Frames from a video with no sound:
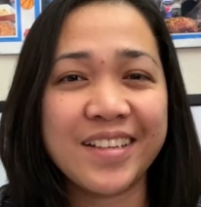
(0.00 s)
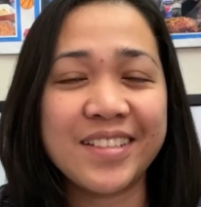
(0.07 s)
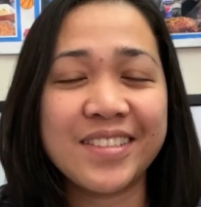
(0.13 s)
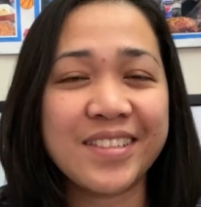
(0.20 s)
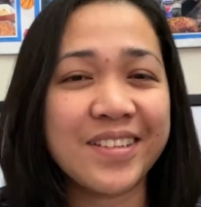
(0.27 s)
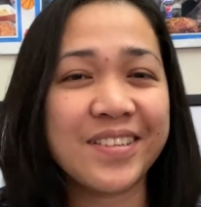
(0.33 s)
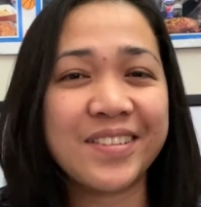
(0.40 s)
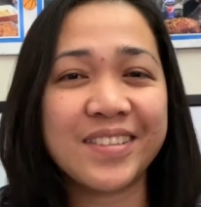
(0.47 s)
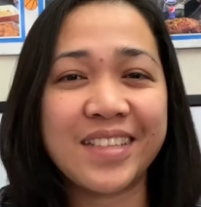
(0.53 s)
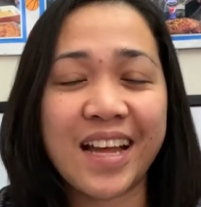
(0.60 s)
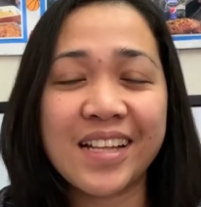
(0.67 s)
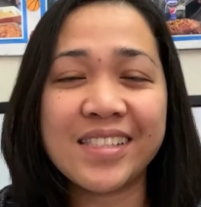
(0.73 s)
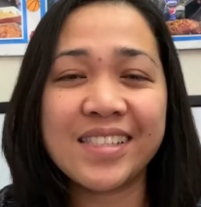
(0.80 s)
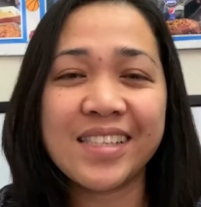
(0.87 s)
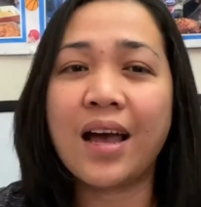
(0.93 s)
So
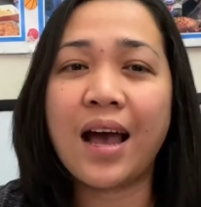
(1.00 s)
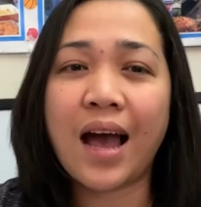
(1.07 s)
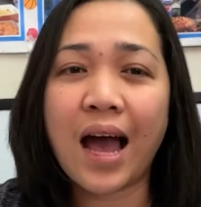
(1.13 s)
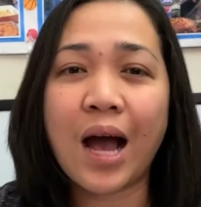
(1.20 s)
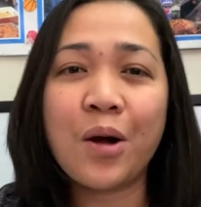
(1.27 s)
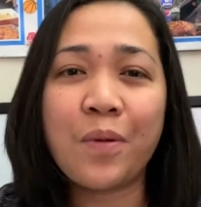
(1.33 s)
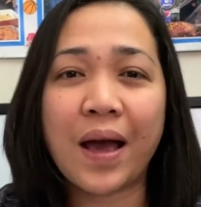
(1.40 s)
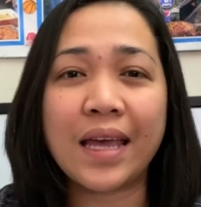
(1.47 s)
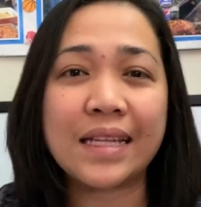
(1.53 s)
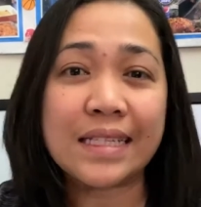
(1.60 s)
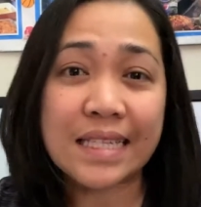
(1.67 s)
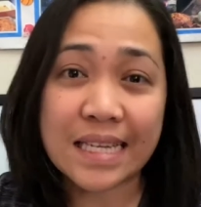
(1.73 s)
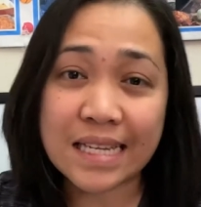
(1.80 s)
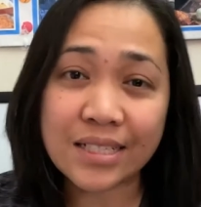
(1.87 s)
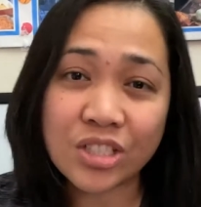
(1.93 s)
that's how I
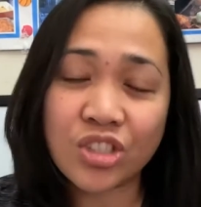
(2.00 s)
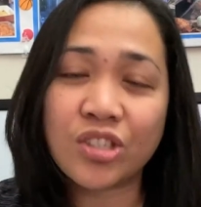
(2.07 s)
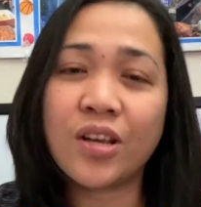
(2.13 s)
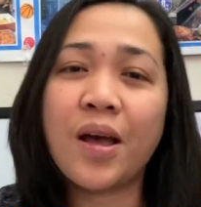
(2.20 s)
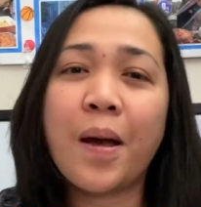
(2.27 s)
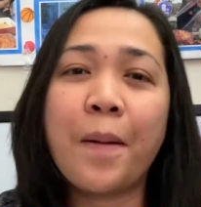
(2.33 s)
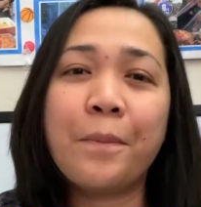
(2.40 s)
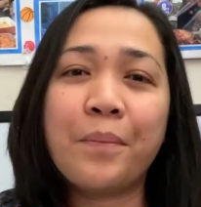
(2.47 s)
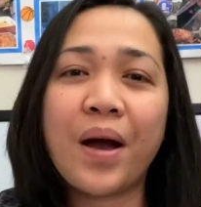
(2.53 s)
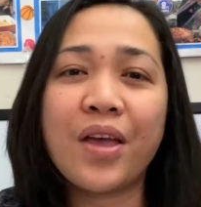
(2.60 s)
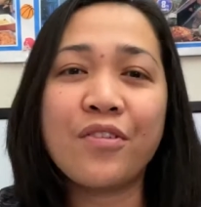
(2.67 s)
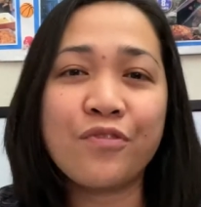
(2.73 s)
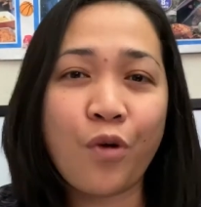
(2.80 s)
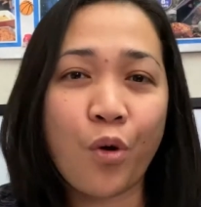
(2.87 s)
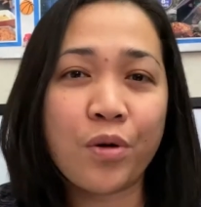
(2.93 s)
teach my
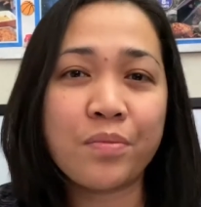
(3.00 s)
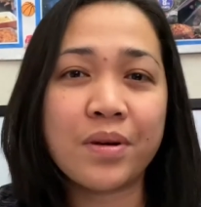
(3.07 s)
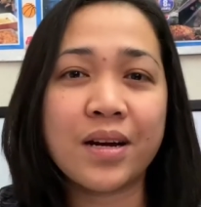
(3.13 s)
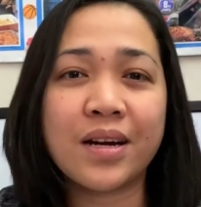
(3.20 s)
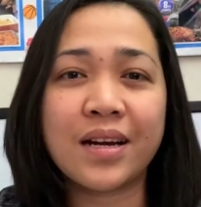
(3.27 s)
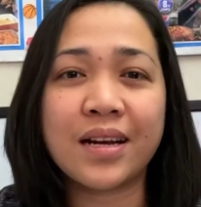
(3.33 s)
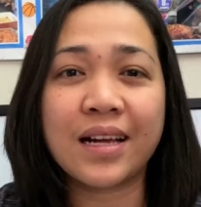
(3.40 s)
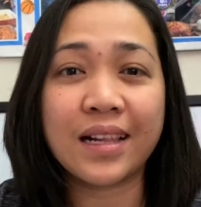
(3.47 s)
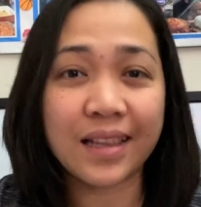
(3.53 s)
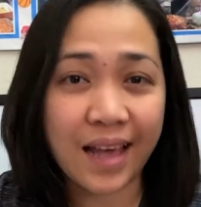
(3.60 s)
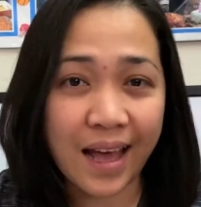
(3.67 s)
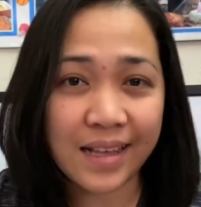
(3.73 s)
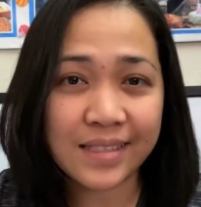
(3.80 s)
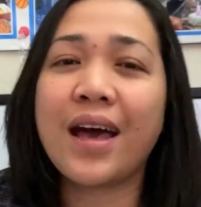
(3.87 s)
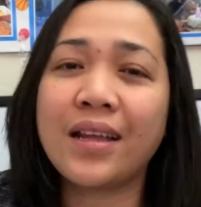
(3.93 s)
former
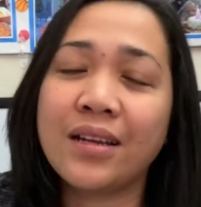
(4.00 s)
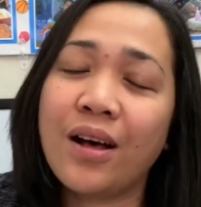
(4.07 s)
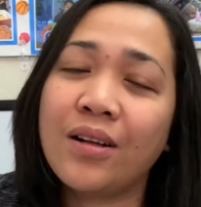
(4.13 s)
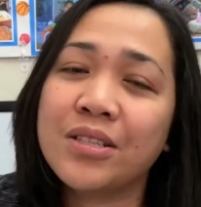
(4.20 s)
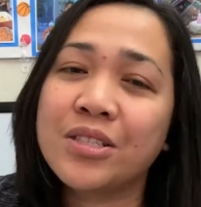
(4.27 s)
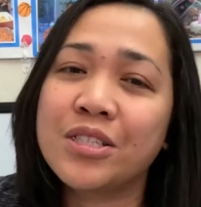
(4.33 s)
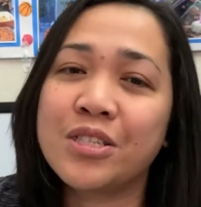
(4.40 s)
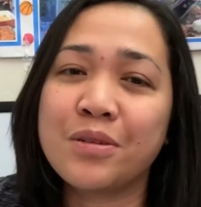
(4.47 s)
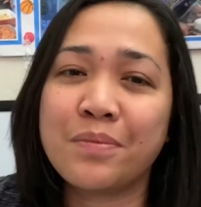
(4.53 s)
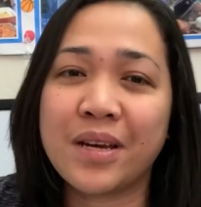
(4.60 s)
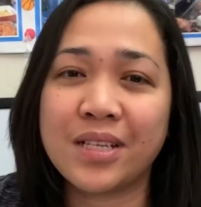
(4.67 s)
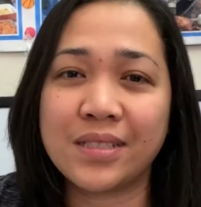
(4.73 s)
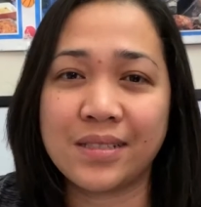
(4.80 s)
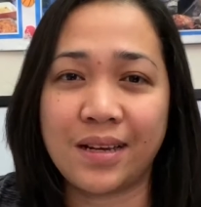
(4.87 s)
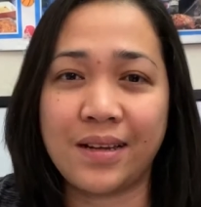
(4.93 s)
class and also to my
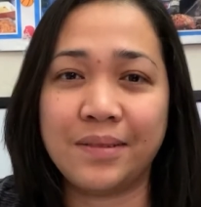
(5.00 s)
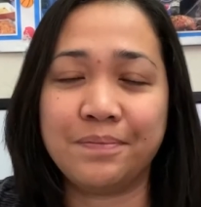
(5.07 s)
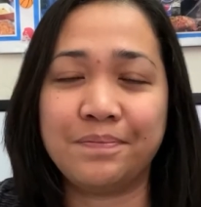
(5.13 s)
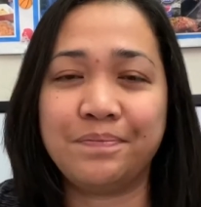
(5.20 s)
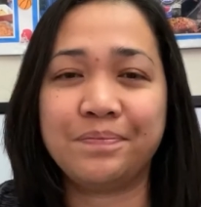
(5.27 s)
son.